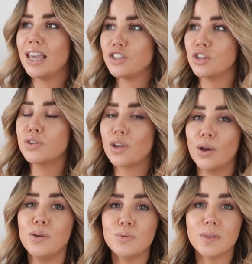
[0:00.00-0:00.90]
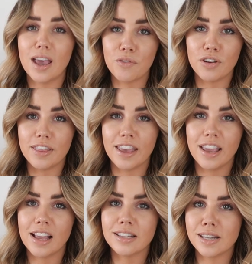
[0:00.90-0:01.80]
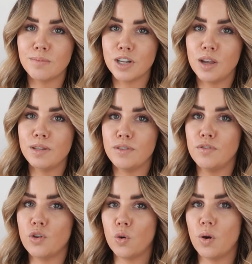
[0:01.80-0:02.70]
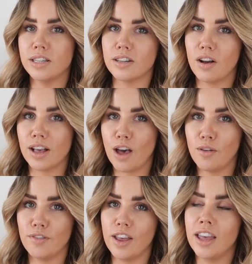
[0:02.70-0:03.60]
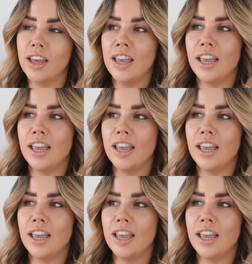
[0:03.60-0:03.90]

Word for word: it just goes with everything. And sometimes if you've got quite a dark outfit,